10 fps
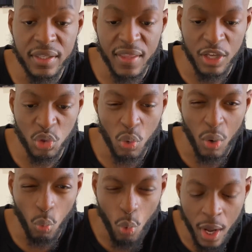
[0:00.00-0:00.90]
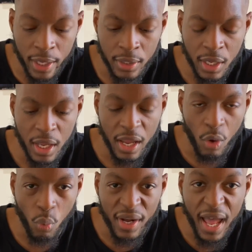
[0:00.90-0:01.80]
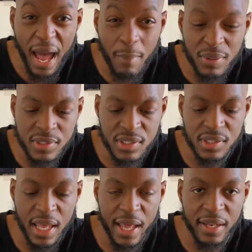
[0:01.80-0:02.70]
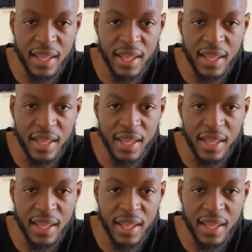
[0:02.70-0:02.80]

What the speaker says: that you are one. And what happens is that